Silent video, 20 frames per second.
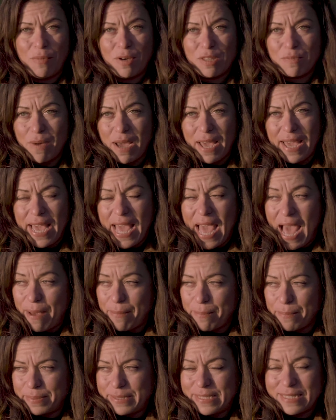with my
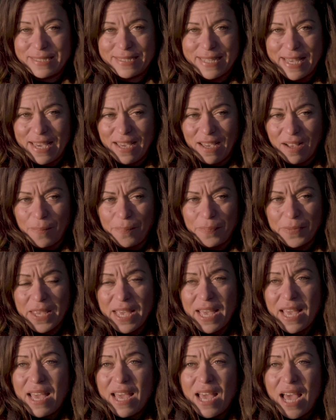amp to sing
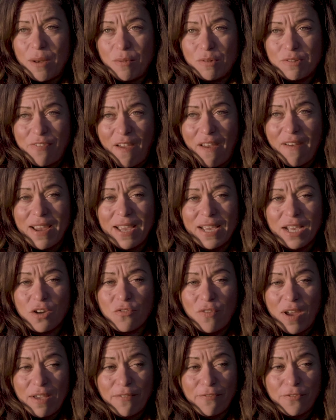and was very
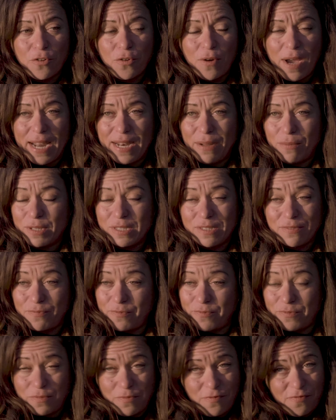grateful, and it was
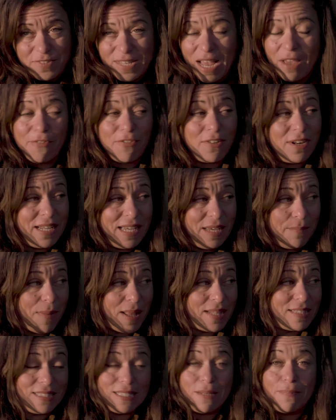definitely
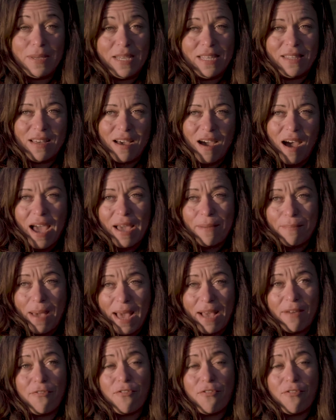meant to be that I met